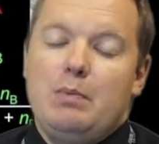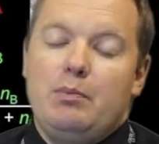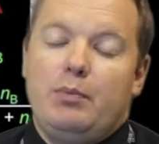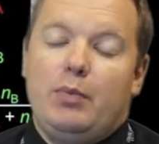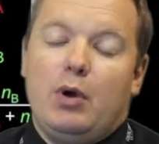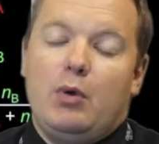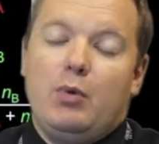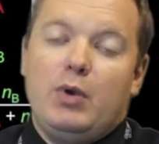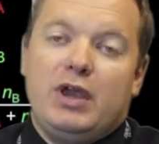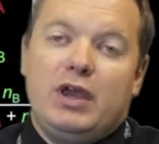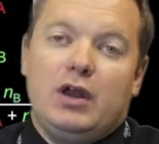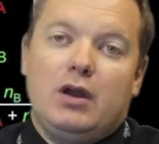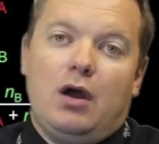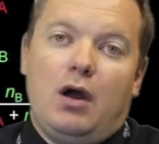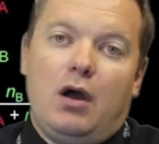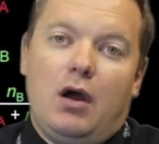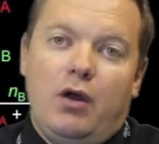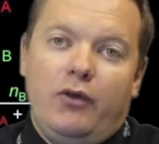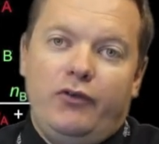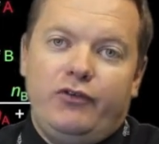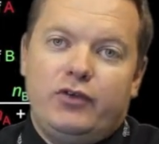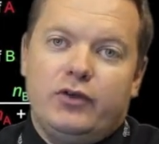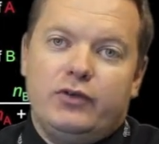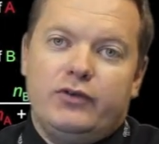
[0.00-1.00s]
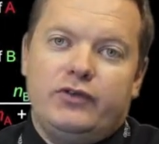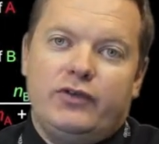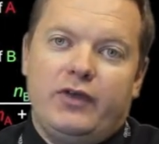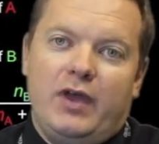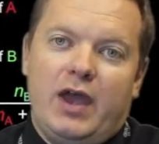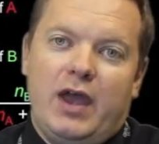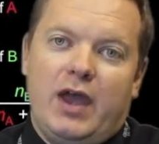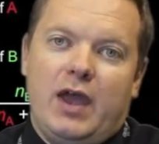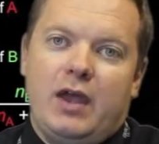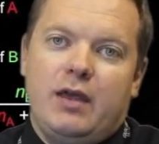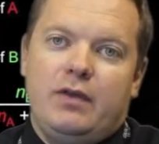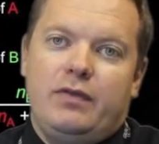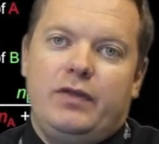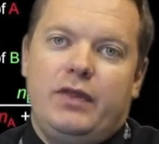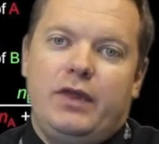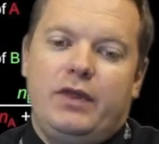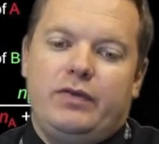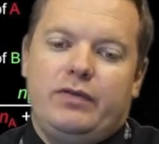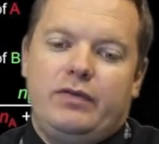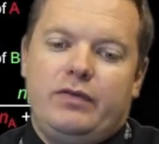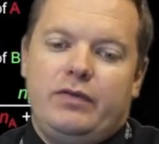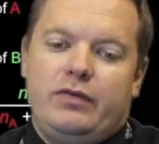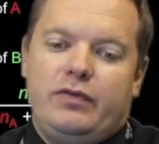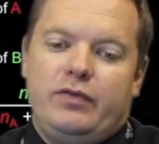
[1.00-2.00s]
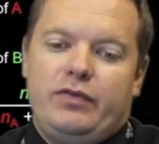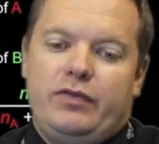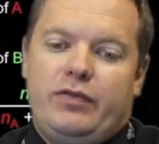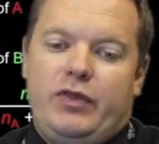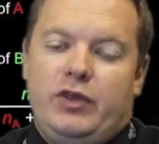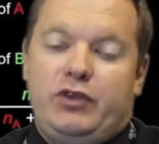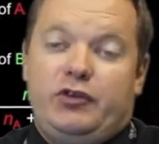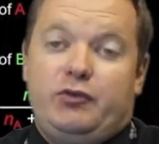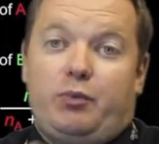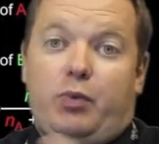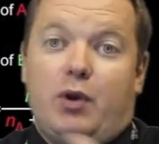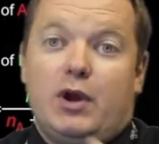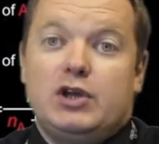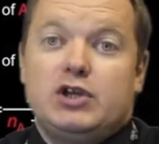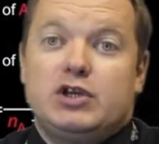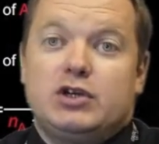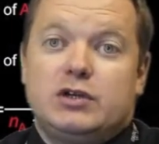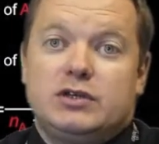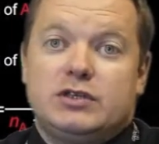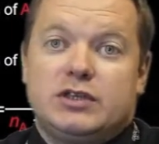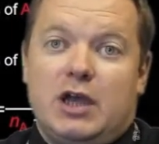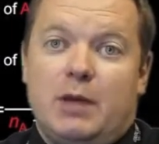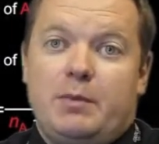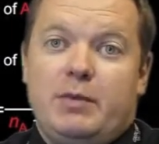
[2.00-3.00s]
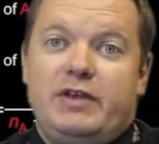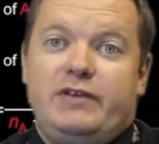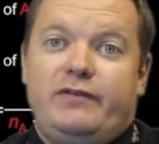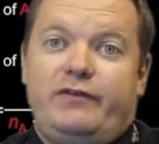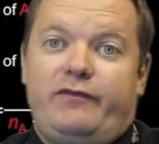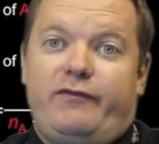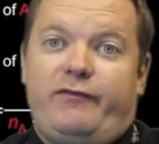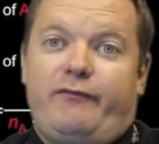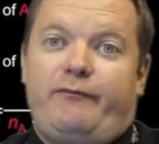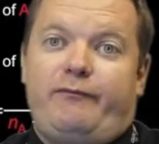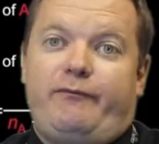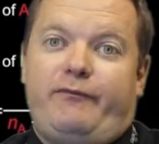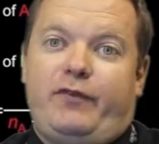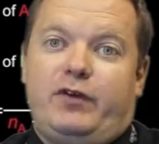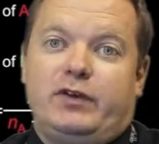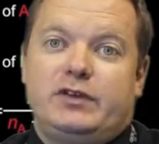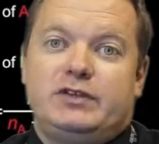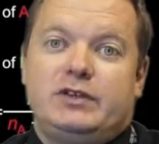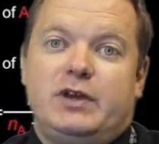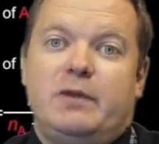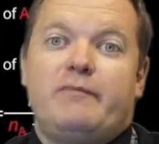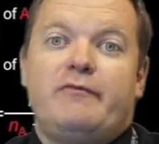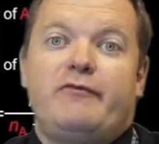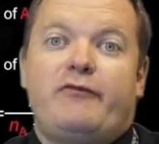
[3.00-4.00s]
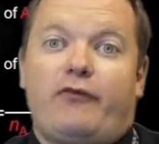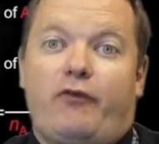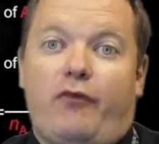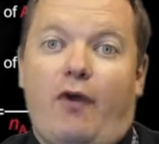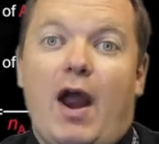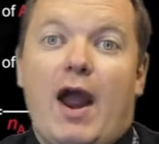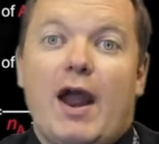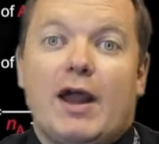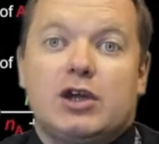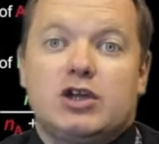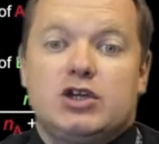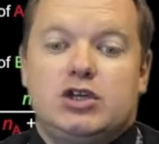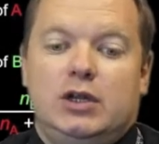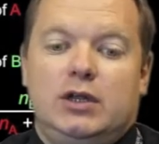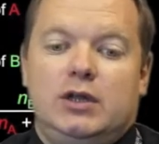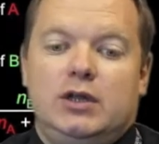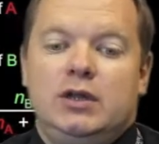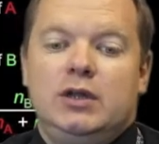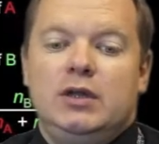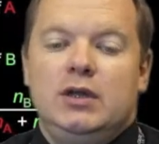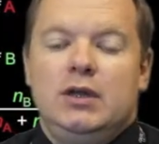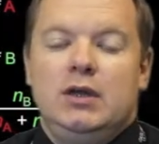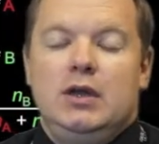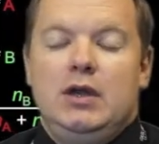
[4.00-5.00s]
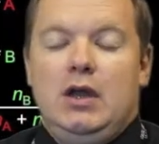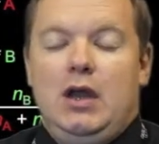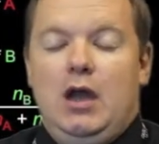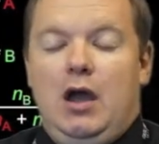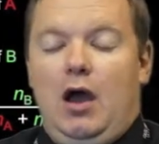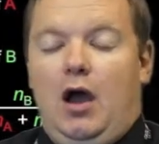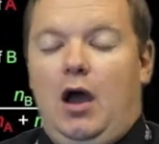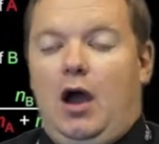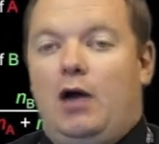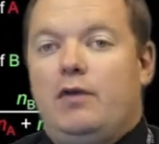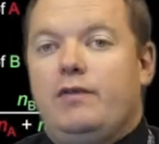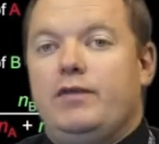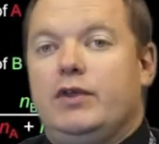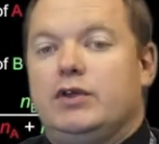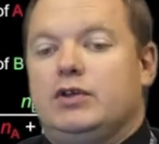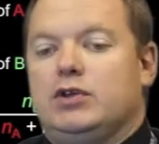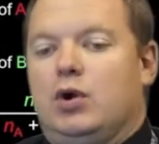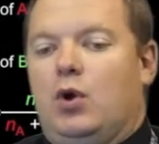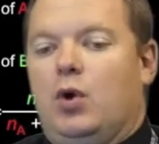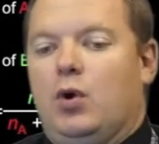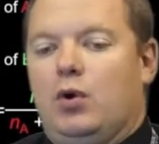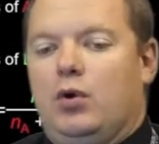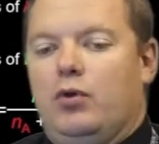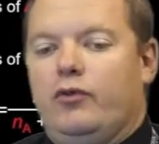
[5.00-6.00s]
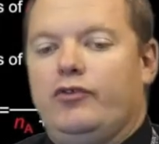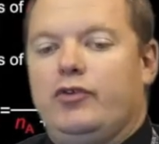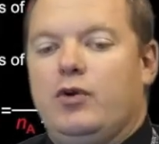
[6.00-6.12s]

But we can also say that this pressure is coming for some fraction of the total.